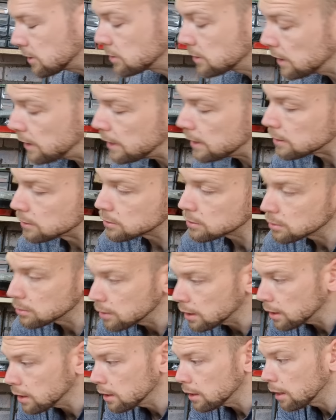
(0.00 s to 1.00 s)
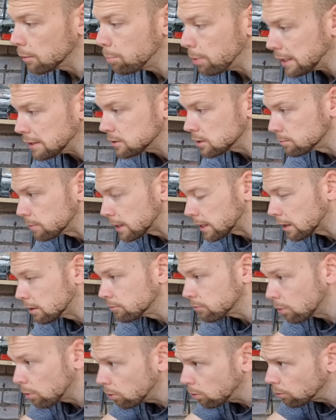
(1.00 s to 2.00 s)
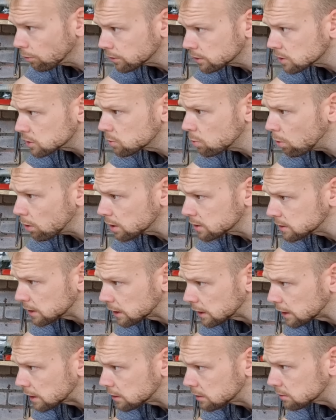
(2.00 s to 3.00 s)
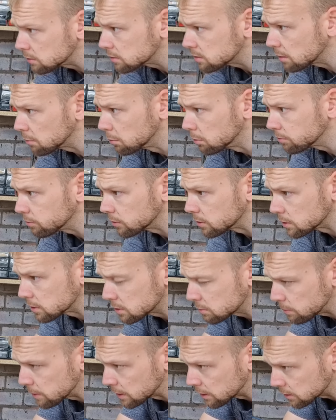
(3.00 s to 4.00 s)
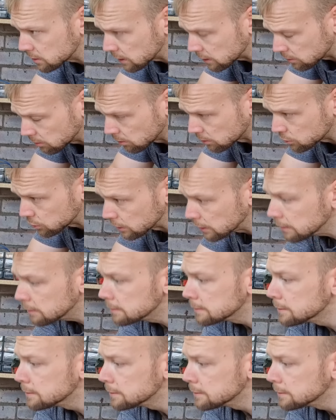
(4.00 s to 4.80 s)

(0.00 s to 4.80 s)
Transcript: still is, the epitome of all that is quality in subwoofer and speaker technology,